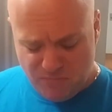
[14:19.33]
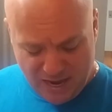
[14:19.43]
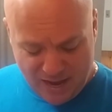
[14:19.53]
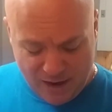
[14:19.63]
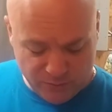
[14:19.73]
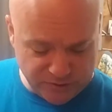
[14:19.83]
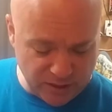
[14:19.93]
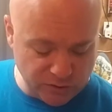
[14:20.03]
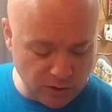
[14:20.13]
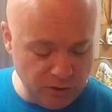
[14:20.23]
Yeah, I would
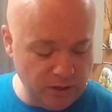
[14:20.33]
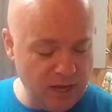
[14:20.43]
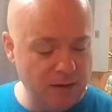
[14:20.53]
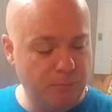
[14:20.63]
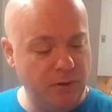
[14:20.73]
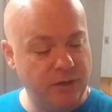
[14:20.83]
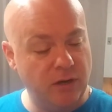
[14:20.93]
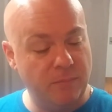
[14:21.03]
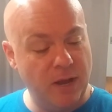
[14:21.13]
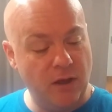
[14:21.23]
say so. You're getting a pretty
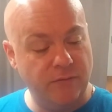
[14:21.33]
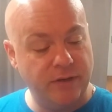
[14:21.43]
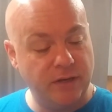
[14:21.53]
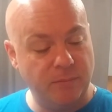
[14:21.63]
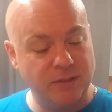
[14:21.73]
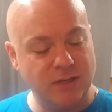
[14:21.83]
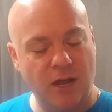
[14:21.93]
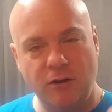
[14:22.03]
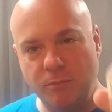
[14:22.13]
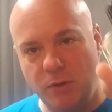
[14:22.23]
good amount of it. I mean, it's
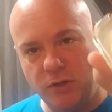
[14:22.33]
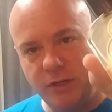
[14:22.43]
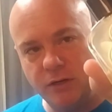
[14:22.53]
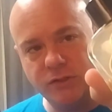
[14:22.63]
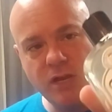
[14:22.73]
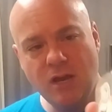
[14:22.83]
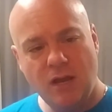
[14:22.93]
100 milliliters.